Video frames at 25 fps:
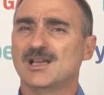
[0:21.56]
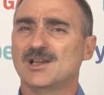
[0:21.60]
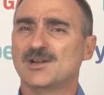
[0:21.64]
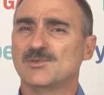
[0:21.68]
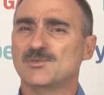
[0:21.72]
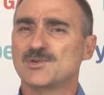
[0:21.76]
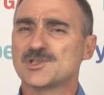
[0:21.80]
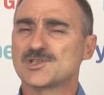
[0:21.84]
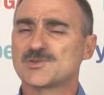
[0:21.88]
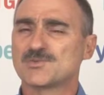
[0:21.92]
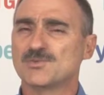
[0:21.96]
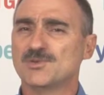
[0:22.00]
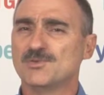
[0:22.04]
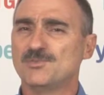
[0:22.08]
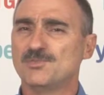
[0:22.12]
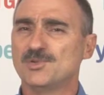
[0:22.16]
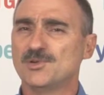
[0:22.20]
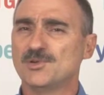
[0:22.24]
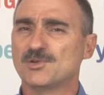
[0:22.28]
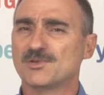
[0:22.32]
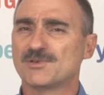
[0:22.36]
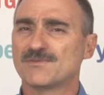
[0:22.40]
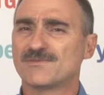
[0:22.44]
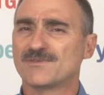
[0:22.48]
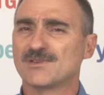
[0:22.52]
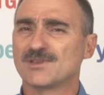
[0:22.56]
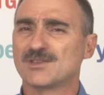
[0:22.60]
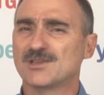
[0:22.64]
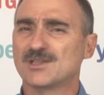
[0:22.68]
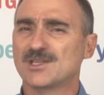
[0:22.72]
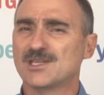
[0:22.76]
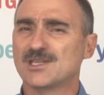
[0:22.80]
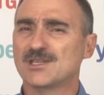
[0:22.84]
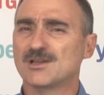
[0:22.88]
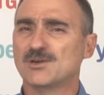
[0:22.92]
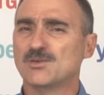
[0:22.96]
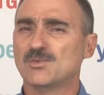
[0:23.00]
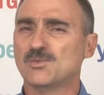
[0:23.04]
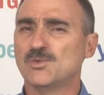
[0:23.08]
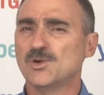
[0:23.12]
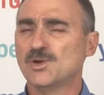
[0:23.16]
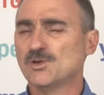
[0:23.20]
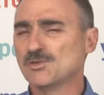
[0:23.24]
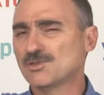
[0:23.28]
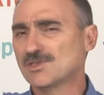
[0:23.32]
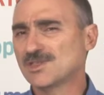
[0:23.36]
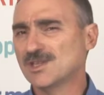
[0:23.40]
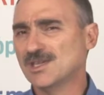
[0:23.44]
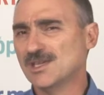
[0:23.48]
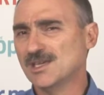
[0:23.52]
which were built for the
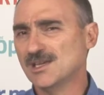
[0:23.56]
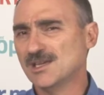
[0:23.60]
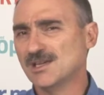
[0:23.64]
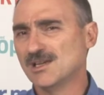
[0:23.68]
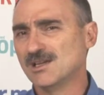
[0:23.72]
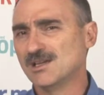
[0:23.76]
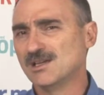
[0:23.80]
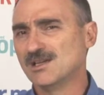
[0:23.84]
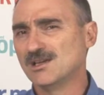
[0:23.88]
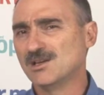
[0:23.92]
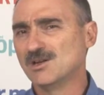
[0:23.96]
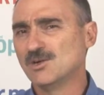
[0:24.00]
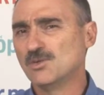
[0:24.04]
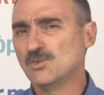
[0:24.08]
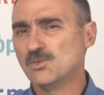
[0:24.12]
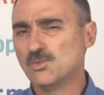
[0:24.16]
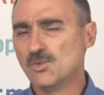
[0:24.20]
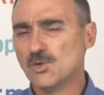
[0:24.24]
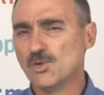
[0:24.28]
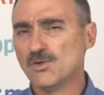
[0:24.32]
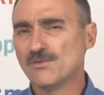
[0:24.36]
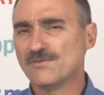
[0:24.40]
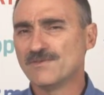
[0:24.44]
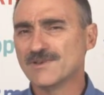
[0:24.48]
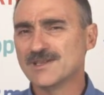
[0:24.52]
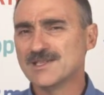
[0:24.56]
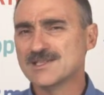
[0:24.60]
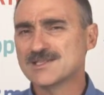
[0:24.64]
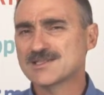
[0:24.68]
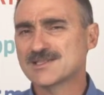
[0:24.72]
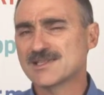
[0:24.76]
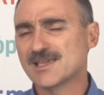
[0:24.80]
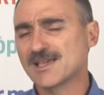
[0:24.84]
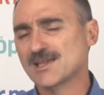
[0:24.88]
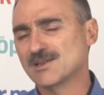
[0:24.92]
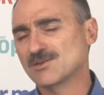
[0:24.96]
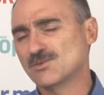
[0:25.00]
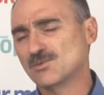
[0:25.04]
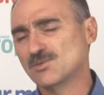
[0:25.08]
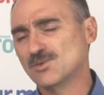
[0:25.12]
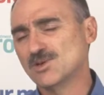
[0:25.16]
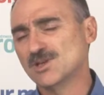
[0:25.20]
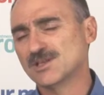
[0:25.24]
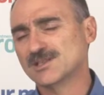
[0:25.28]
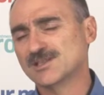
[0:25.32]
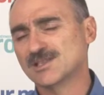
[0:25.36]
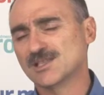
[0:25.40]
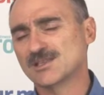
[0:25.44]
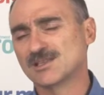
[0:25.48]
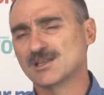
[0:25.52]
wealthier wharfies that
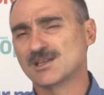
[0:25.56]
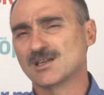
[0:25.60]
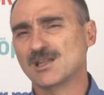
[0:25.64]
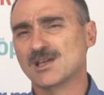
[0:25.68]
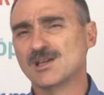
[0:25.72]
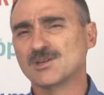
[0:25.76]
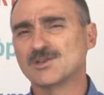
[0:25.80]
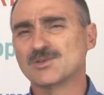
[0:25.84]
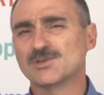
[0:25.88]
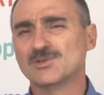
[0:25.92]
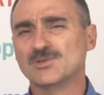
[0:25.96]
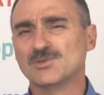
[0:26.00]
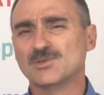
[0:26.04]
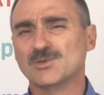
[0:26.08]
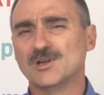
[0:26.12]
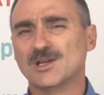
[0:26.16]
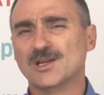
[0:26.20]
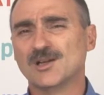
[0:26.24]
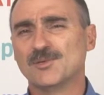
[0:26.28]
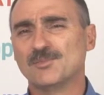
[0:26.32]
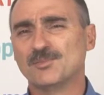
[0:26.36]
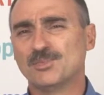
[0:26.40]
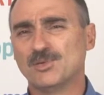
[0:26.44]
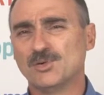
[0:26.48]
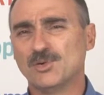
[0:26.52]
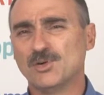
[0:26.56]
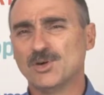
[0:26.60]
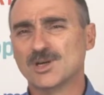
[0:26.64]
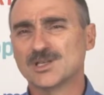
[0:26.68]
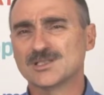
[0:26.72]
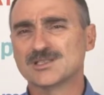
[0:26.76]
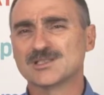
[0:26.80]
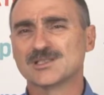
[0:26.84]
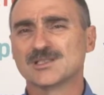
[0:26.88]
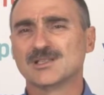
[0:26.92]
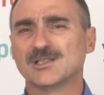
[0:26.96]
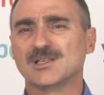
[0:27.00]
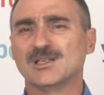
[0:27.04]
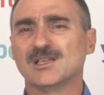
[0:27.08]
worked at the local port,